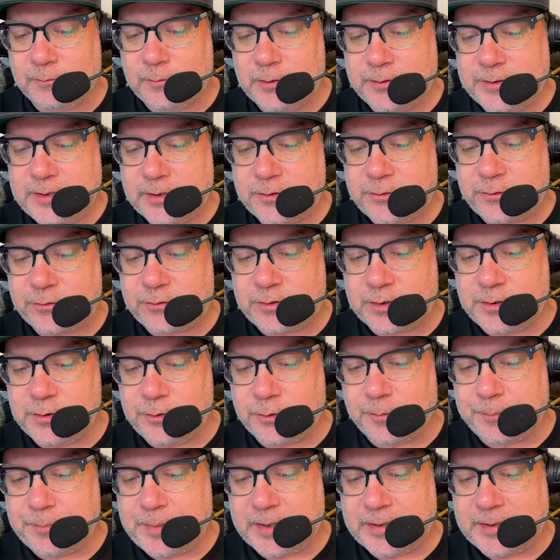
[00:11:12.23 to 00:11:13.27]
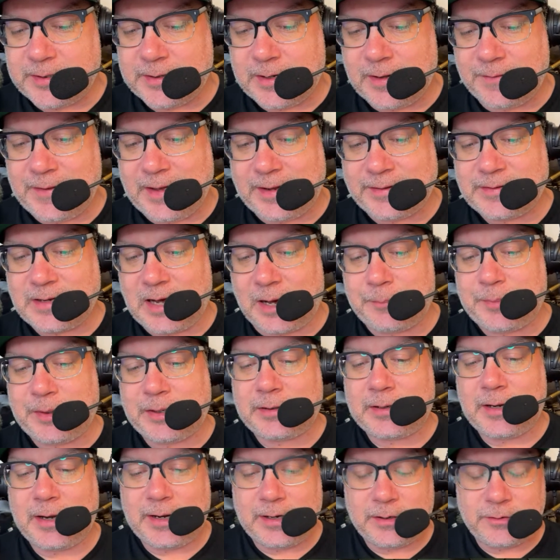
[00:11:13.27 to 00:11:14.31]
Really interested in your opinion on that topic.
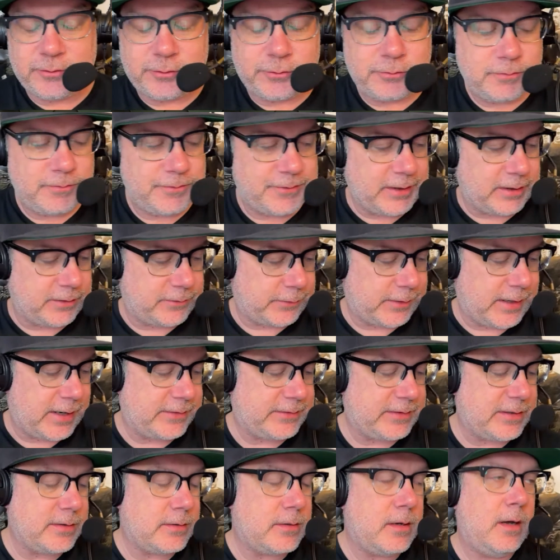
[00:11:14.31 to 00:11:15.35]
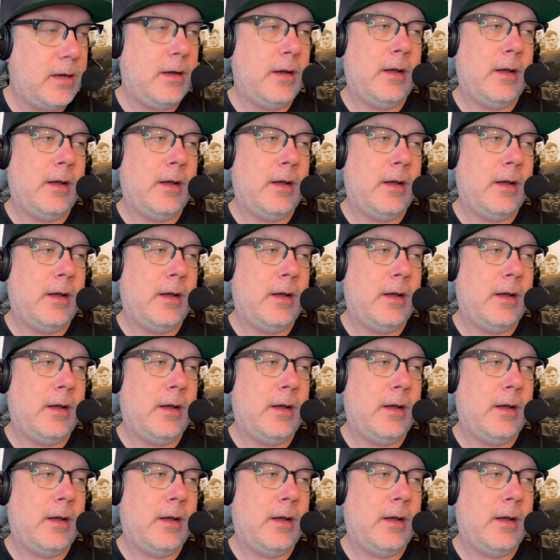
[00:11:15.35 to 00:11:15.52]
Andrew, thanks for asking.